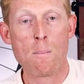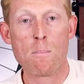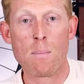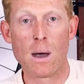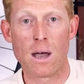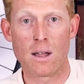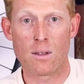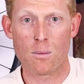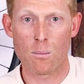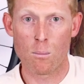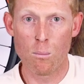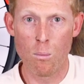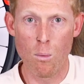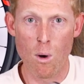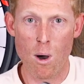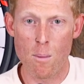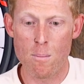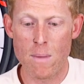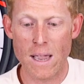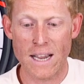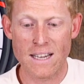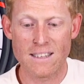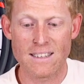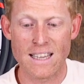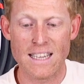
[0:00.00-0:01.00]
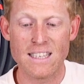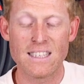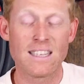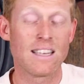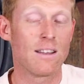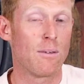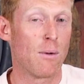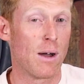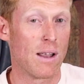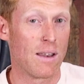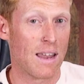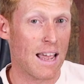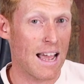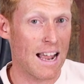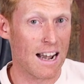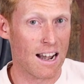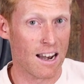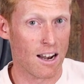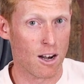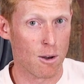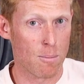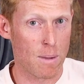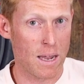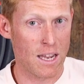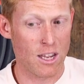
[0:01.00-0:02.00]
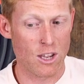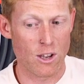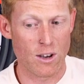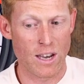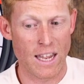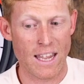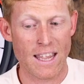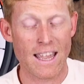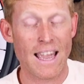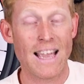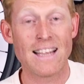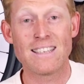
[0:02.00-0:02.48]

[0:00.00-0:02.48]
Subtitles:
But what makes this one a little bit unique